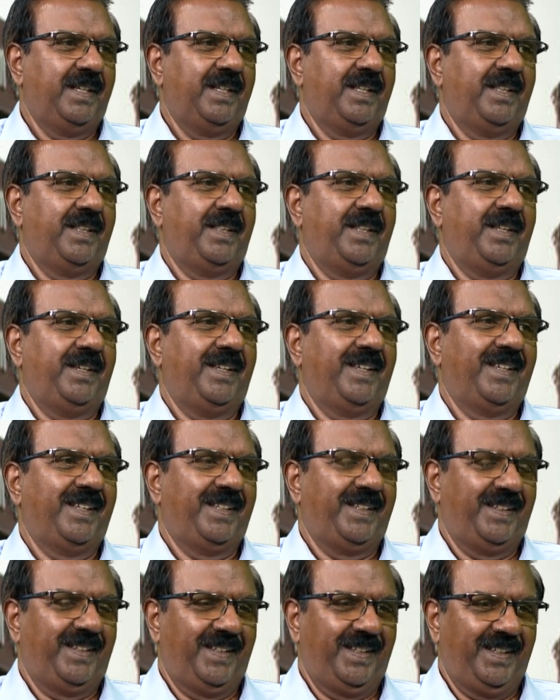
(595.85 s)

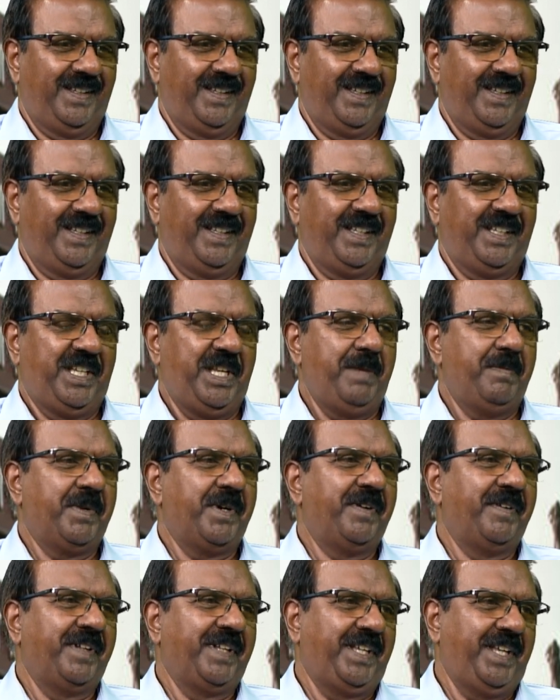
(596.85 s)
The keeper
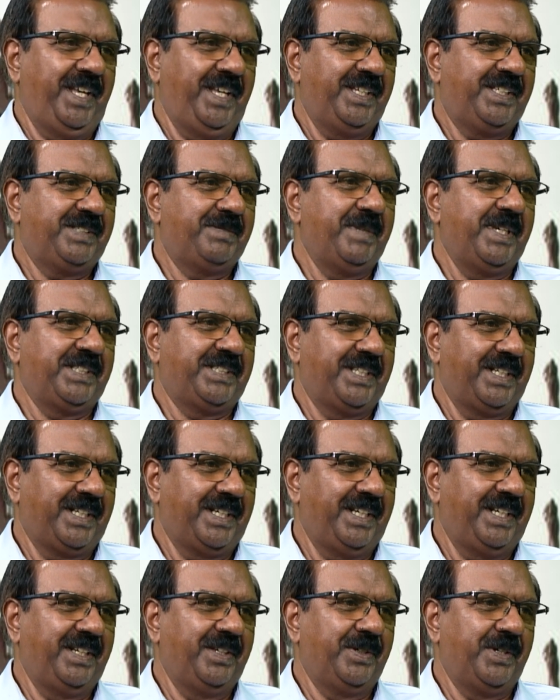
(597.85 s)
of the gates,
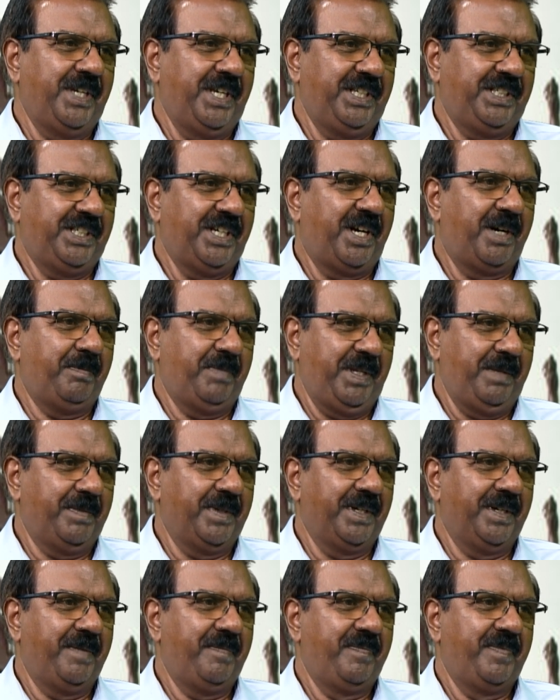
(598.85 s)
basically the HR
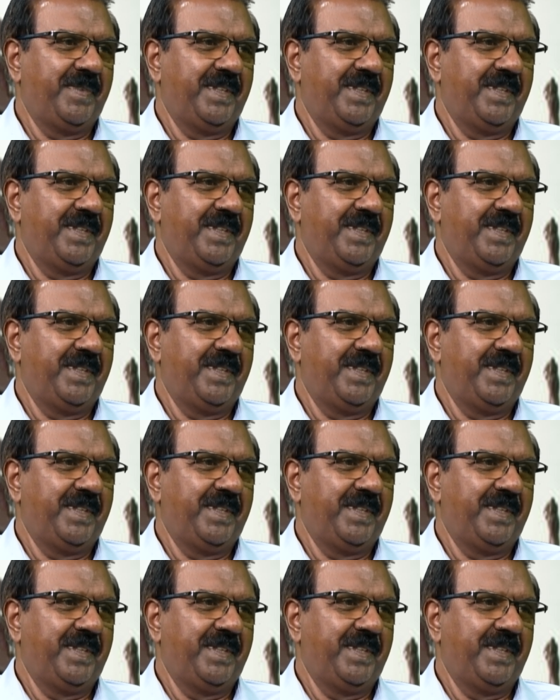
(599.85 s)
people,